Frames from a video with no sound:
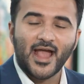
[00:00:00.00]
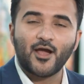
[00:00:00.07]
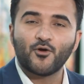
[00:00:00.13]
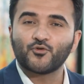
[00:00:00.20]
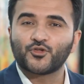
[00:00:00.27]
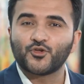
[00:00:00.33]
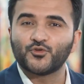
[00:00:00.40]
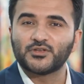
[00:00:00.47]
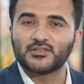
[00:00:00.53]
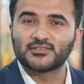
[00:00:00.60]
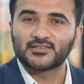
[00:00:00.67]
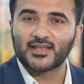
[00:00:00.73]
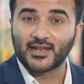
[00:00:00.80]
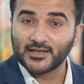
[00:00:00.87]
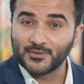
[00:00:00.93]
how good is
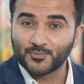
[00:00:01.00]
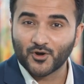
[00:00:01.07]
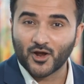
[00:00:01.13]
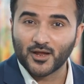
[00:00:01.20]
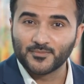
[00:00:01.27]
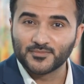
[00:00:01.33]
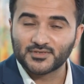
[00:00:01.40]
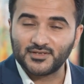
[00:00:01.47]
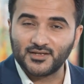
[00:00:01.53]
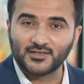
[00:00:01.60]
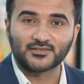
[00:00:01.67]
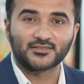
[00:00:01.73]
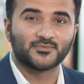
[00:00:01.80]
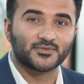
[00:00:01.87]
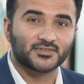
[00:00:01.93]
Tally Prime's
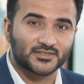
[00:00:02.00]
customer